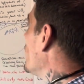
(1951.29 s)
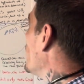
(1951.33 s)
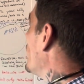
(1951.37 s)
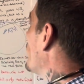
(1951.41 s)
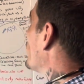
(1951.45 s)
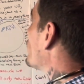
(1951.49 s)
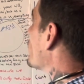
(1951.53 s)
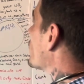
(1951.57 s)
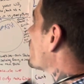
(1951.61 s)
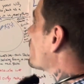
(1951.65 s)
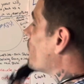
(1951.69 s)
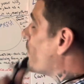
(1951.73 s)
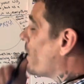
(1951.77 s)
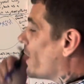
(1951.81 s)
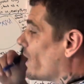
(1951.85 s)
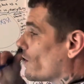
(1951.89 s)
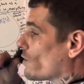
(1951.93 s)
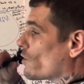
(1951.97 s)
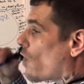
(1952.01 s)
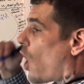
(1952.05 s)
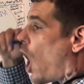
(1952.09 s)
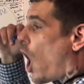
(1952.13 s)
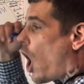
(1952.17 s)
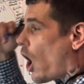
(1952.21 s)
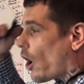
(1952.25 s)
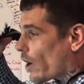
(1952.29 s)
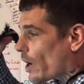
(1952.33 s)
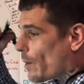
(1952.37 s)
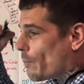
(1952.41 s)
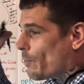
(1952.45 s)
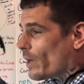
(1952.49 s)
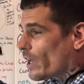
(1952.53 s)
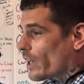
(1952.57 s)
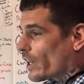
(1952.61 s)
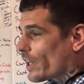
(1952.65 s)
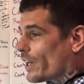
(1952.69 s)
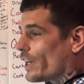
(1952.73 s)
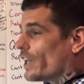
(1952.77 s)
It just means our
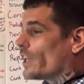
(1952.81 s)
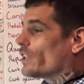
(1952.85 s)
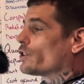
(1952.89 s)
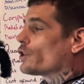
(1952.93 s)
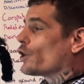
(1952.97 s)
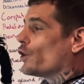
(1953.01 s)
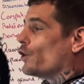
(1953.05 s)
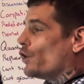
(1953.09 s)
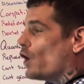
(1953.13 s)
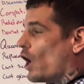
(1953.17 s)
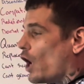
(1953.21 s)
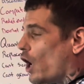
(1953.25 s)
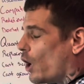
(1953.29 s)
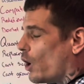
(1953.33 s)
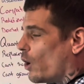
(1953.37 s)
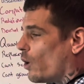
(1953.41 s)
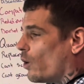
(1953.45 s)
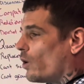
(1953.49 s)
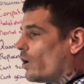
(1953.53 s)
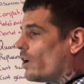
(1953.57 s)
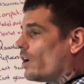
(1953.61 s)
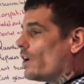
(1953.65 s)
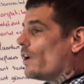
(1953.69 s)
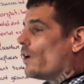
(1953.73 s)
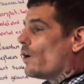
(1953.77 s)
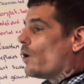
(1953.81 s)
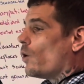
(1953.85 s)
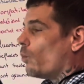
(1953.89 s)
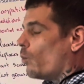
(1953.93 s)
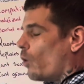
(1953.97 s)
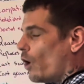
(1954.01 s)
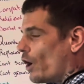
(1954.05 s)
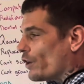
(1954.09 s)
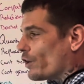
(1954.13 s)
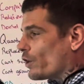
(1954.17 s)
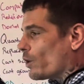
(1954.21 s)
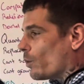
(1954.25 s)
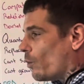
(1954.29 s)
ability to know
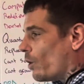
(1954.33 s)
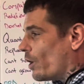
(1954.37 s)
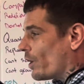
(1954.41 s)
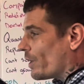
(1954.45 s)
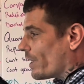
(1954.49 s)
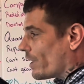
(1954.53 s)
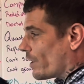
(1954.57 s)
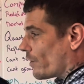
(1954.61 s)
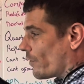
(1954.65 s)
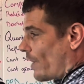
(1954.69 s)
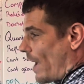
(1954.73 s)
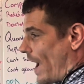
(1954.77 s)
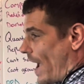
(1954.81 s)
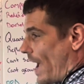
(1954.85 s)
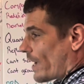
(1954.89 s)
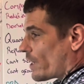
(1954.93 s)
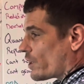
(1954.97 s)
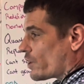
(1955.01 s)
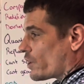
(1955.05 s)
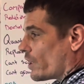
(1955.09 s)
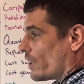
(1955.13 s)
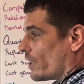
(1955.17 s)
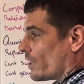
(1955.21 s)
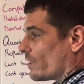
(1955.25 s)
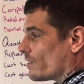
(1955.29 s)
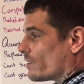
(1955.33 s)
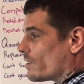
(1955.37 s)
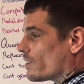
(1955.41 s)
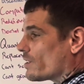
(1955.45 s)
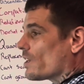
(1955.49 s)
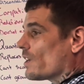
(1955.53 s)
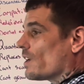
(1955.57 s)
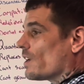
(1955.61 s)
one-to-one interactions